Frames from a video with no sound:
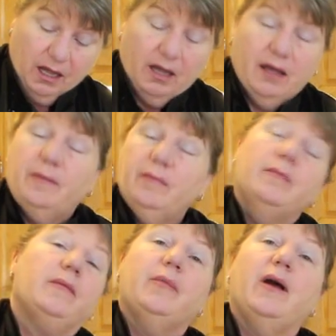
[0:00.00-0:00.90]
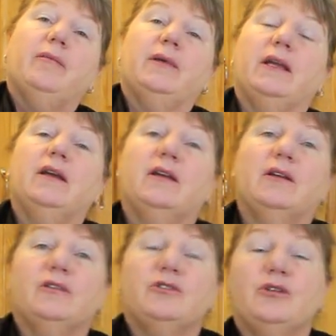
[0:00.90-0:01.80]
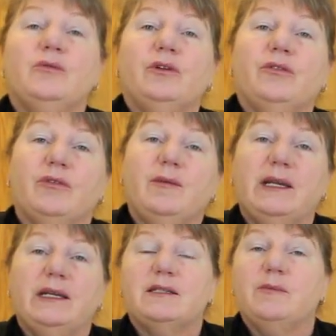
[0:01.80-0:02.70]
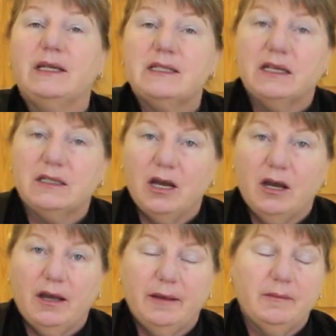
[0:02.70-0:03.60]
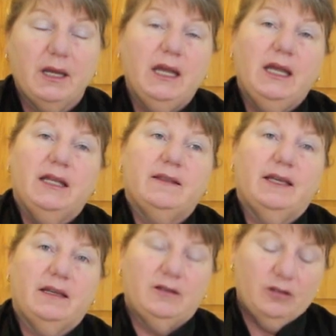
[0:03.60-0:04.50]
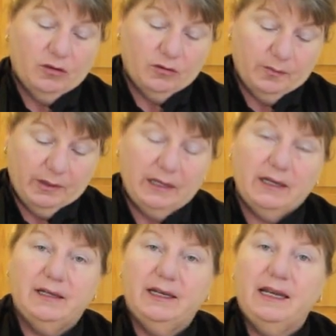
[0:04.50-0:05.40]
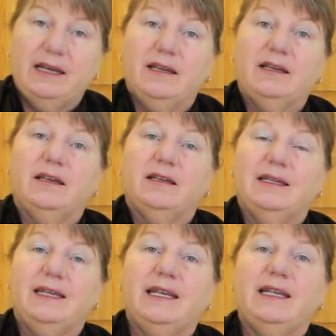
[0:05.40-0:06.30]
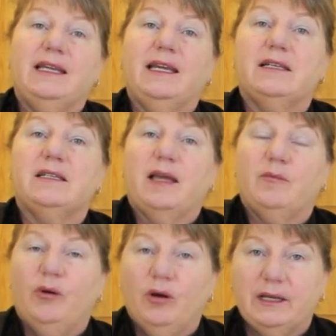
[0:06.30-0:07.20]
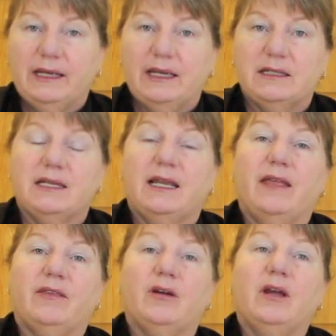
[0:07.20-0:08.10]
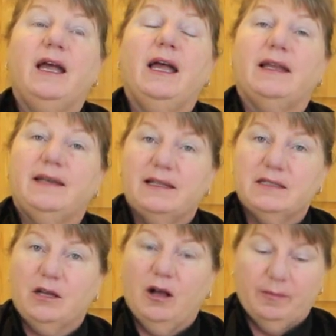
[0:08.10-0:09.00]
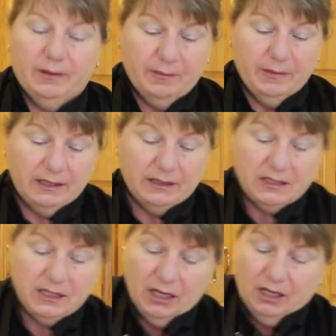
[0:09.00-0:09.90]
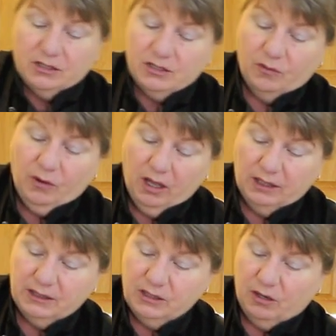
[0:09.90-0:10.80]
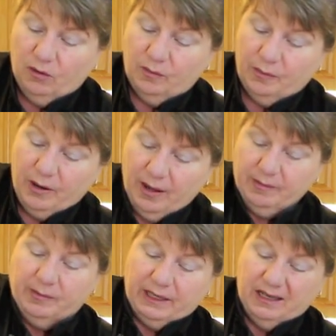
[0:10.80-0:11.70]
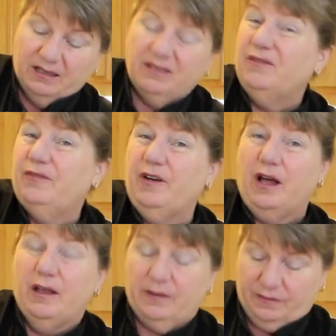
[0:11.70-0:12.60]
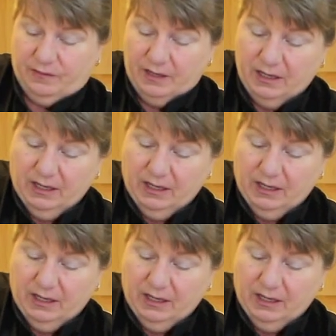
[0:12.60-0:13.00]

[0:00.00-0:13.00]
um, probably two to three minutes mixing time. Then you're going to be kneading, kneading it and pulling it together, and that's a couple of minutes. So all in total, probably five